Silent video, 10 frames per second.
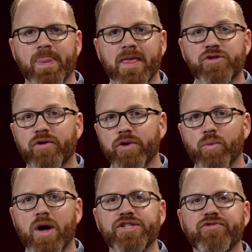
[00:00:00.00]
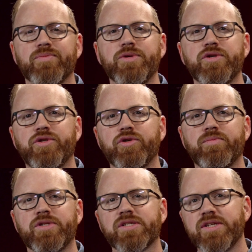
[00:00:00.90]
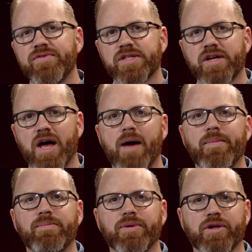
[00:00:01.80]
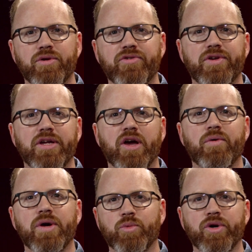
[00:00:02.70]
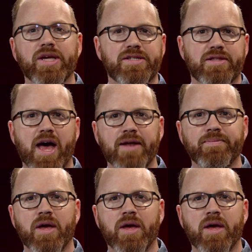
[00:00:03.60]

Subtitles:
So if you're watching from YouTube, just leave us a comment below the video and we'll get to that.